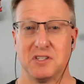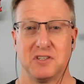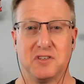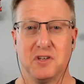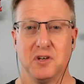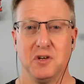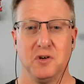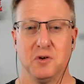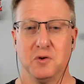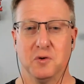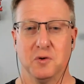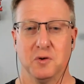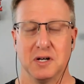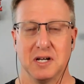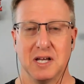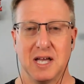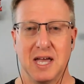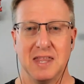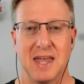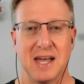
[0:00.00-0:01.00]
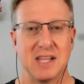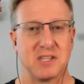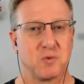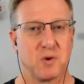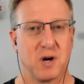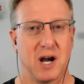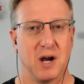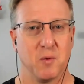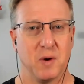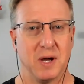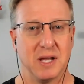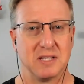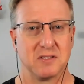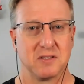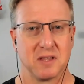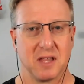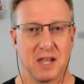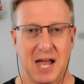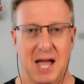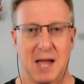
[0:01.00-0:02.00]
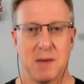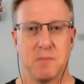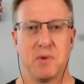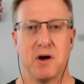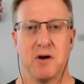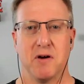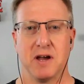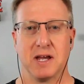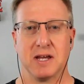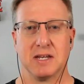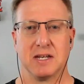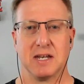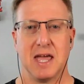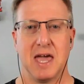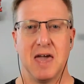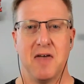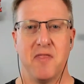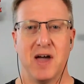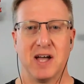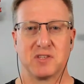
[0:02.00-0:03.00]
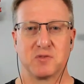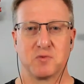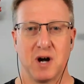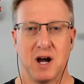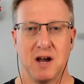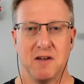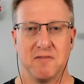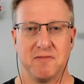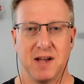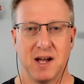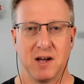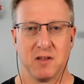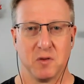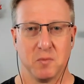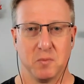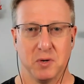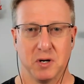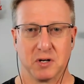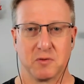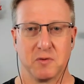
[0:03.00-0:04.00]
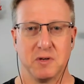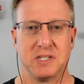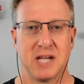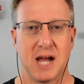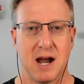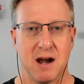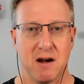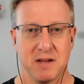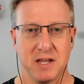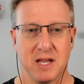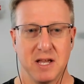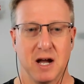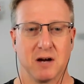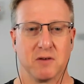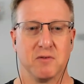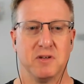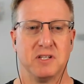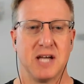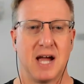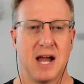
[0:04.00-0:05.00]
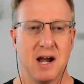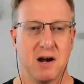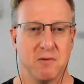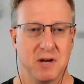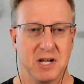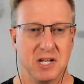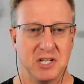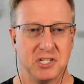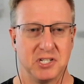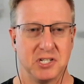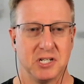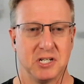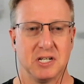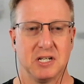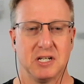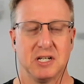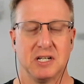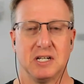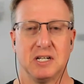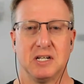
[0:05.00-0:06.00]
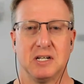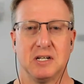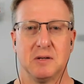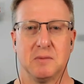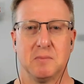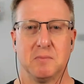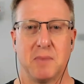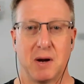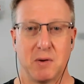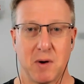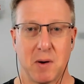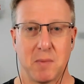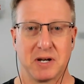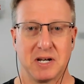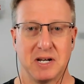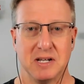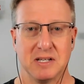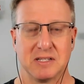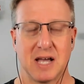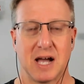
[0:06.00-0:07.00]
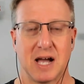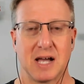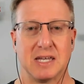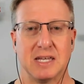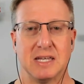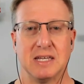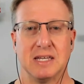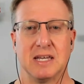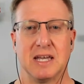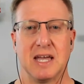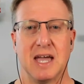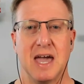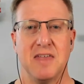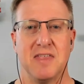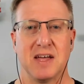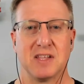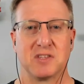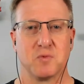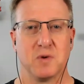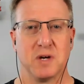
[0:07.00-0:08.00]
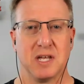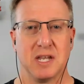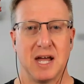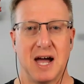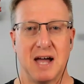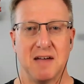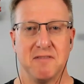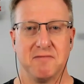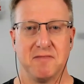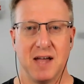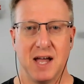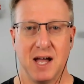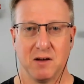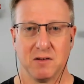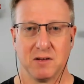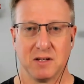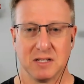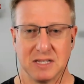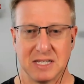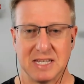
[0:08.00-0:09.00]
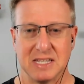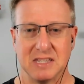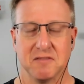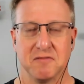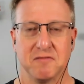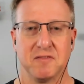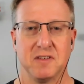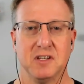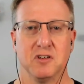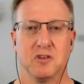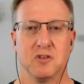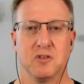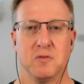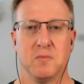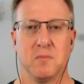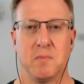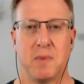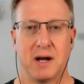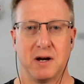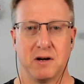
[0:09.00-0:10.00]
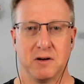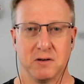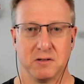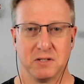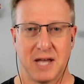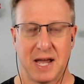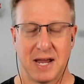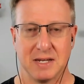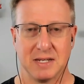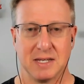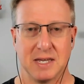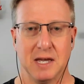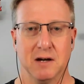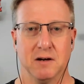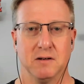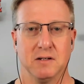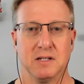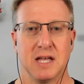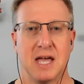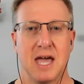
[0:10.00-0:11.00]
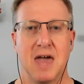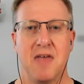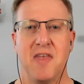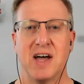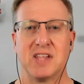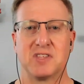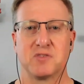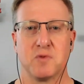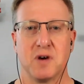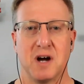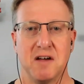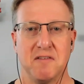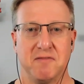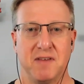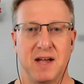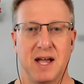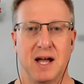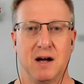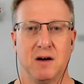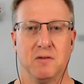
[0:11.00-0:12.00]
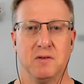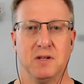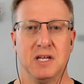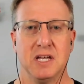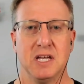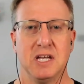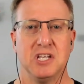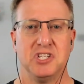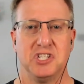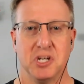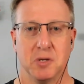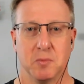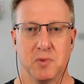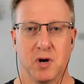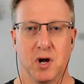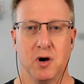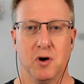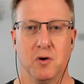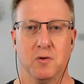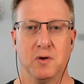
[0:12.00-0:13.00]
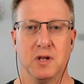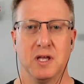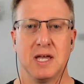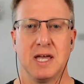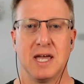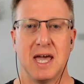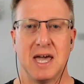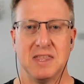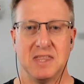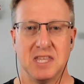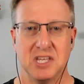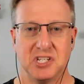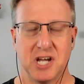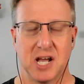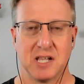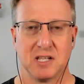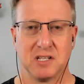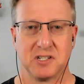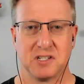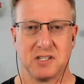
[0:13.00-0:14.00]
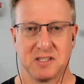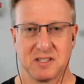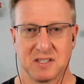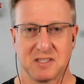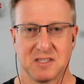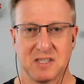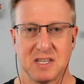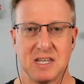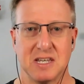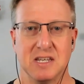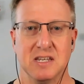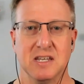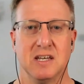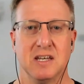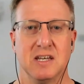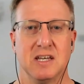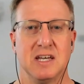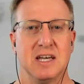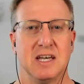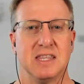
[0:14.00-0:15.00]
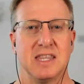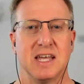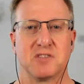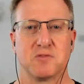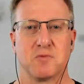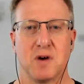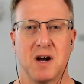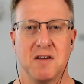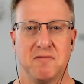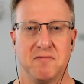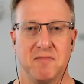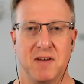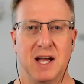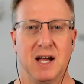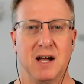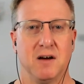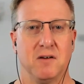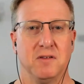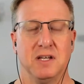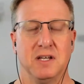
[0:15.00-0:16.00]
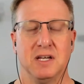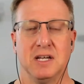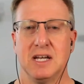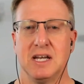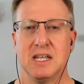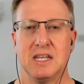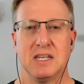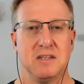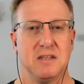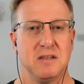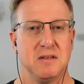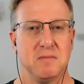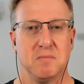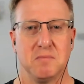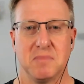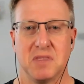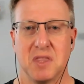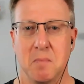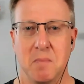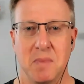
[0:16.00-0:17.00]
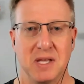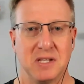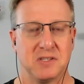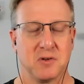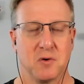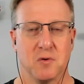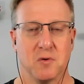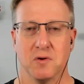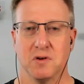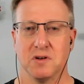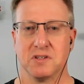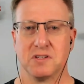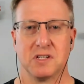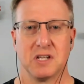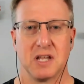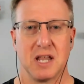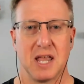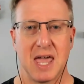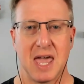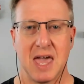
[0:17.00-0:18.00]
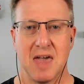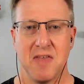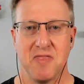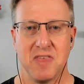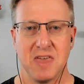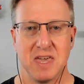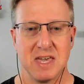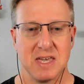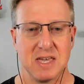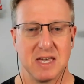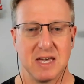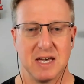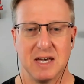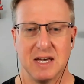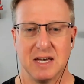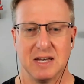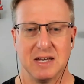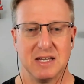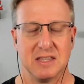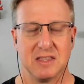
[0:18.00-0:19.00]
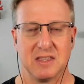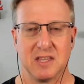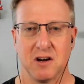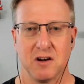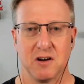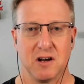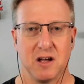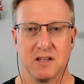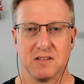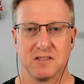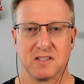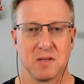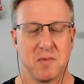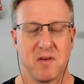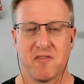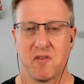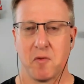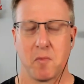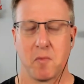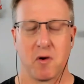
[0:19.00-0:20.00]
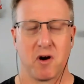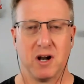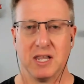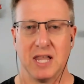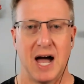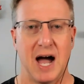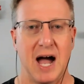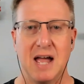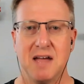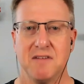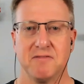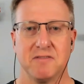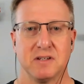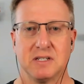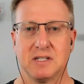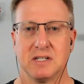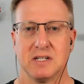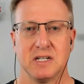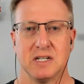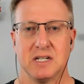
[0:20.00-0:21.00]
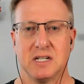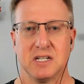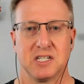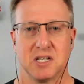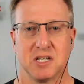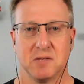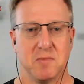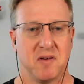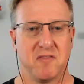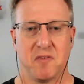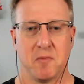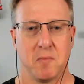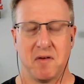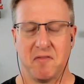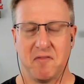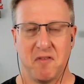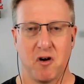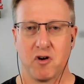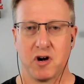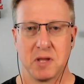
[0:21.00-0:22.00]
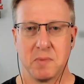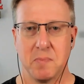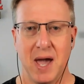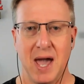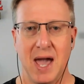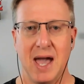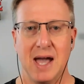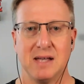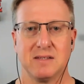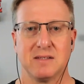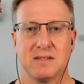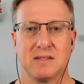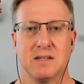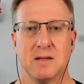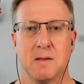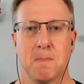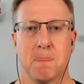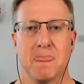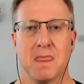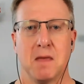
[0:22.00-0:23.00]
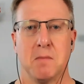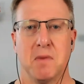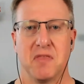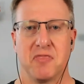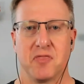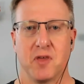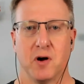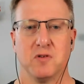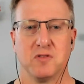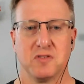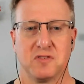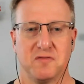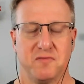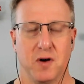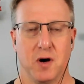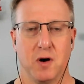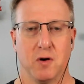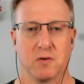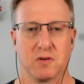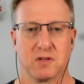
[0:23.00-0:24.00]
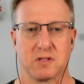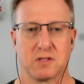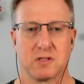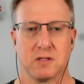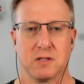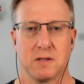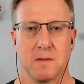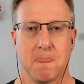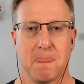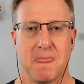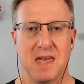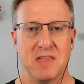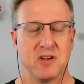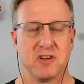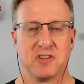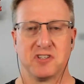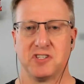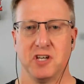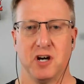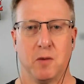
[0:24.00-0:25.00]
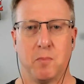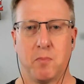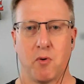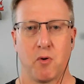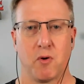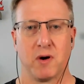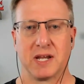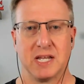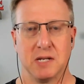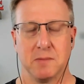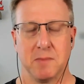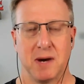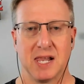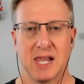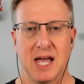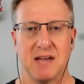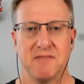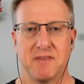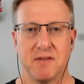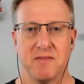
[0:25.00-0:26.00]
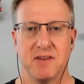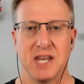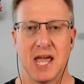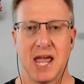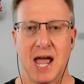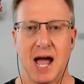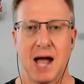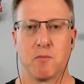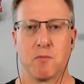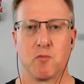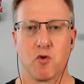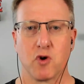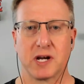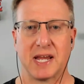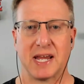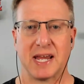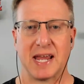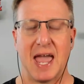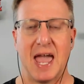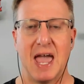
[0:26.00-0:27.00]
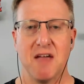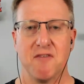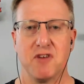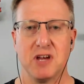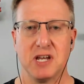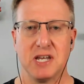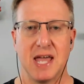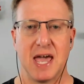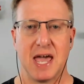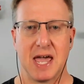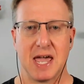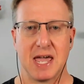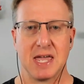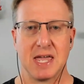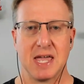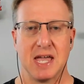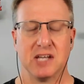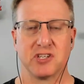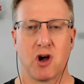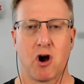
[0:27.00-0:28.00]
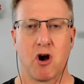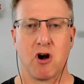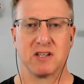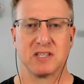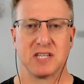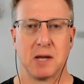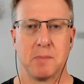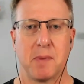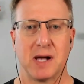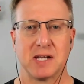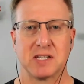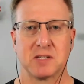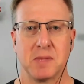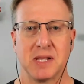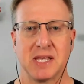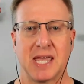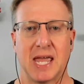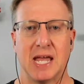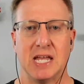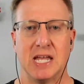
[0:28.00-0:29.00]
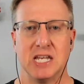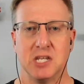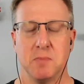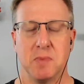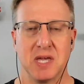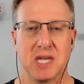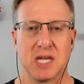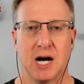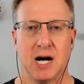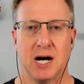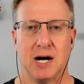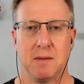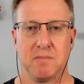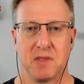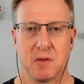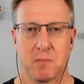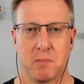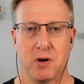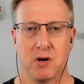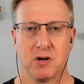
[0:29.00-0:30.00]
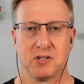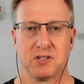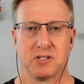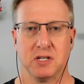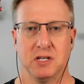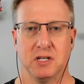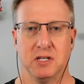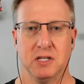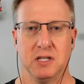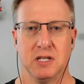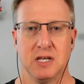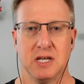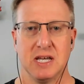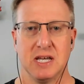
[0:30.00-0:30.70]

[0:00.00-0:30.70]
to do. And that's where I went to the library. And that's where I found the book, Retire Young, Retire Rich by Robert Kiyosaki. And that's when I found Lead the Field by Earl Nightingale. And that's where I found Jim Rohn and the Challenge to Succeed. That's where I found the mentors and the, they're, some of them are alive. Some of them have already passed, but those folks, and they're still pouring into my life every day. I'm working every day as hard as I possibly can to become the person,